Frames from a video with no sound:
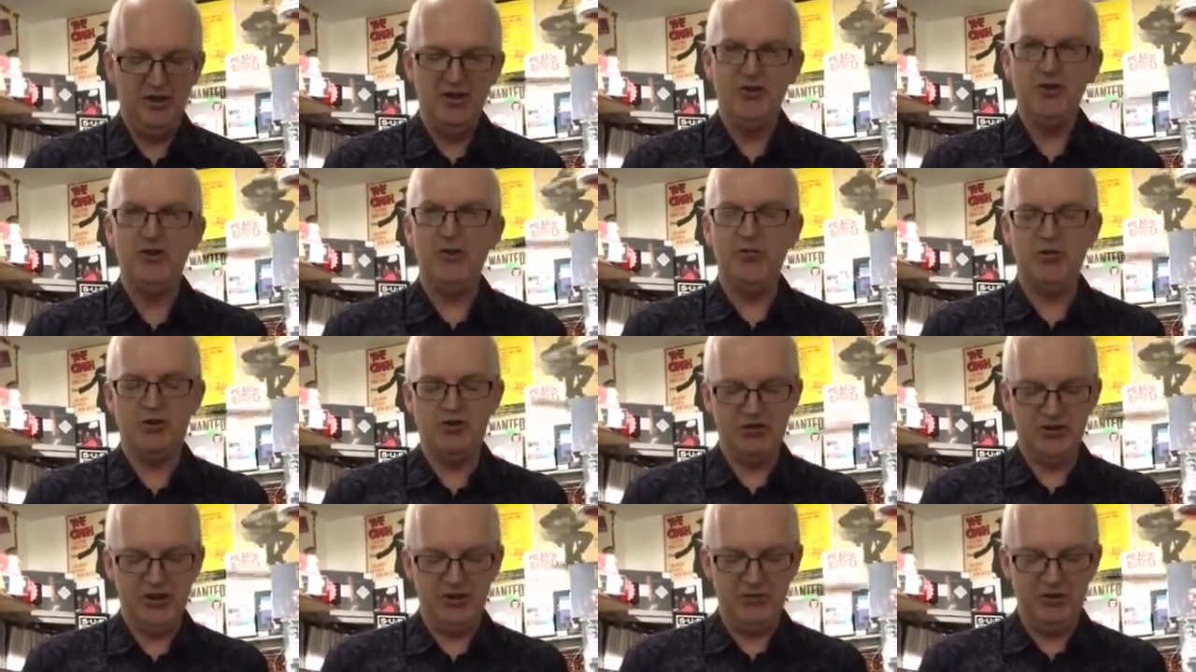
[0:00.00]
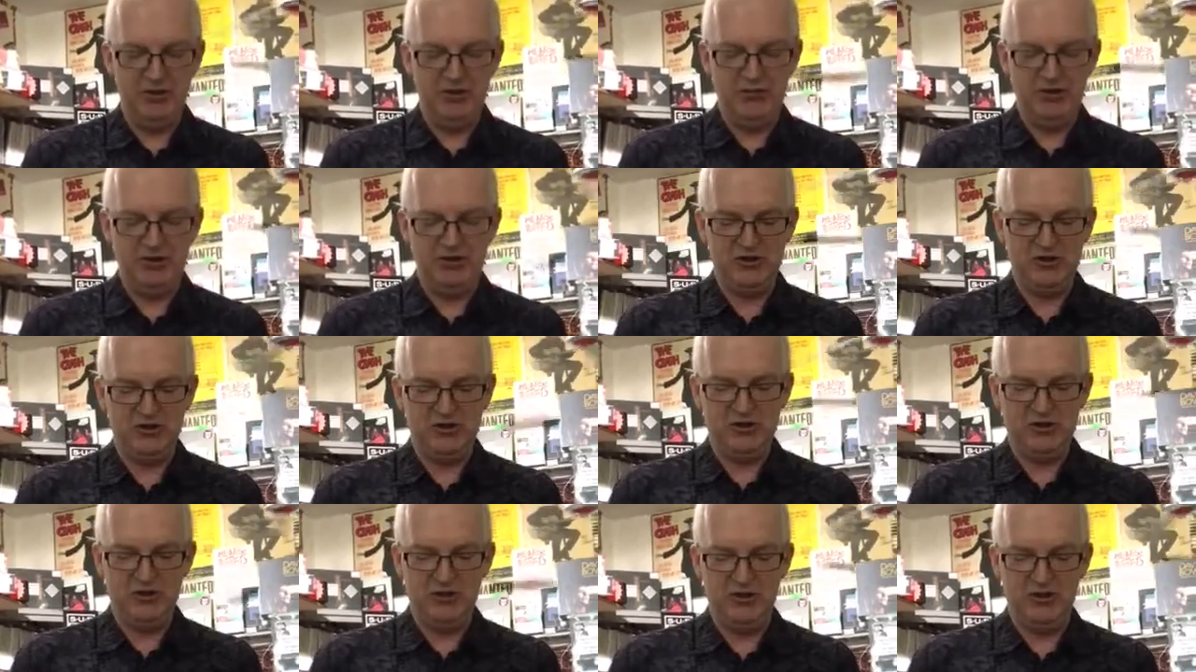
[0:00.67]
Not because I really
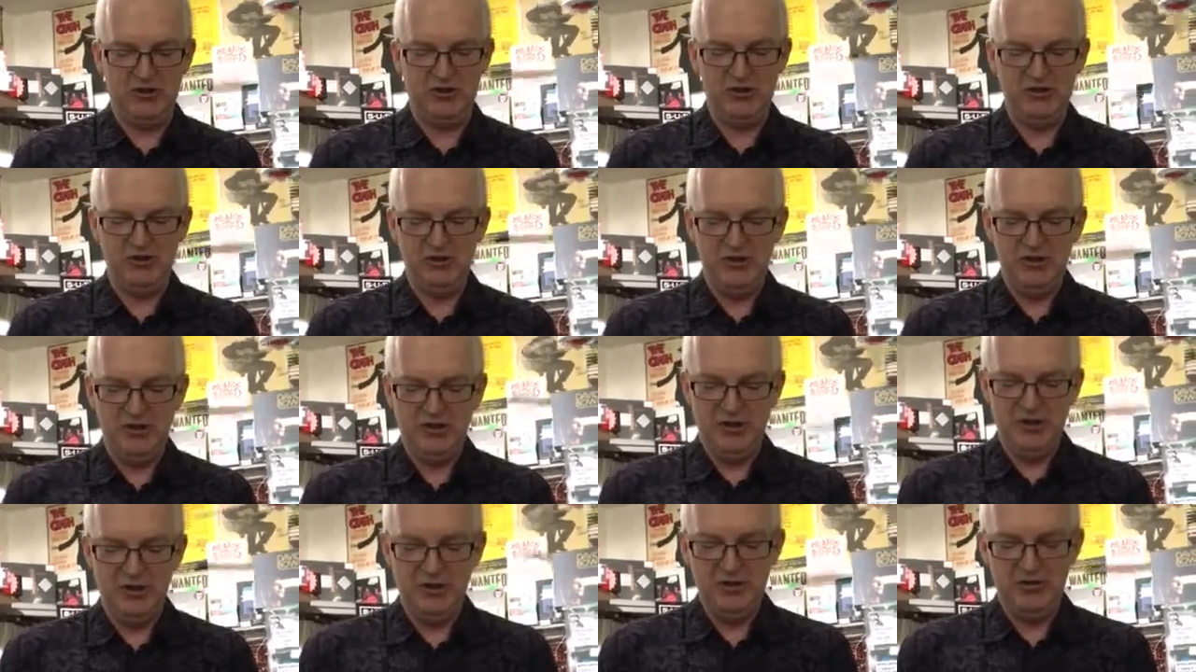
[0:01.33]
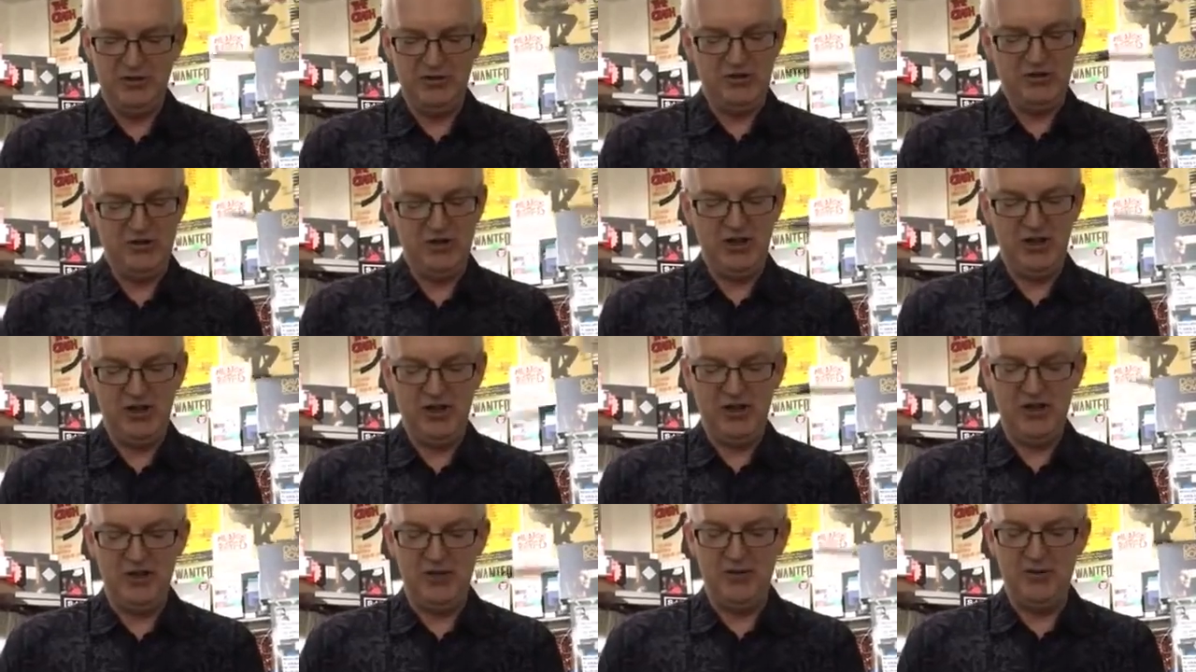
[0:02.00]
wanted to go or
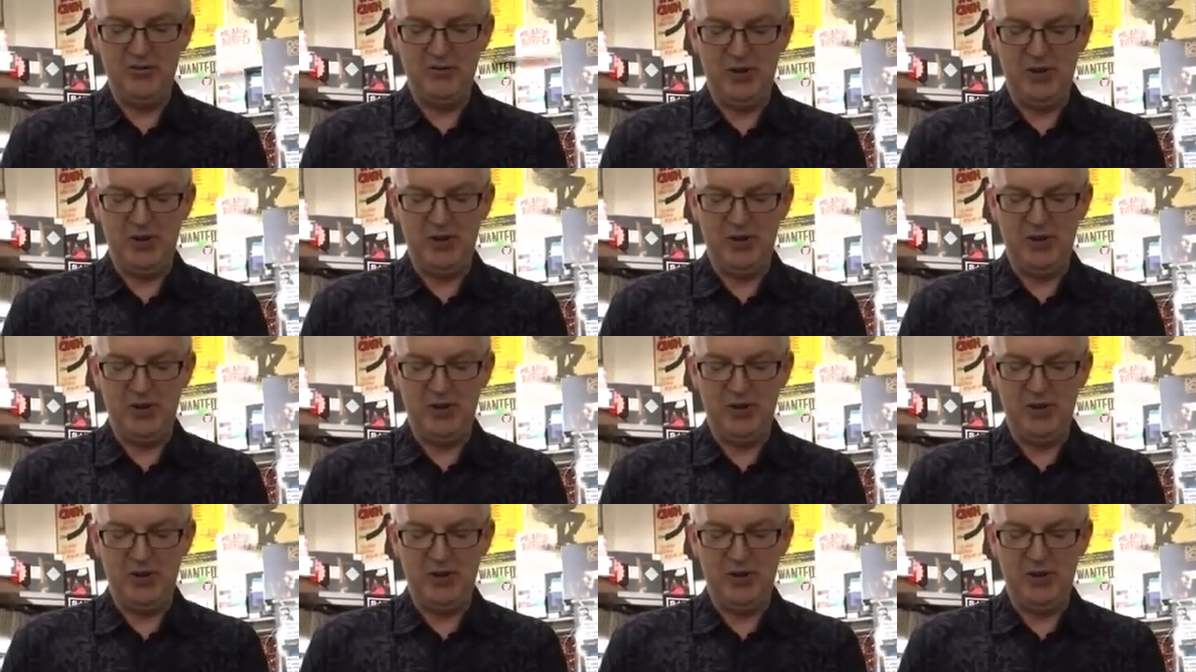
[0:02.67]
see either,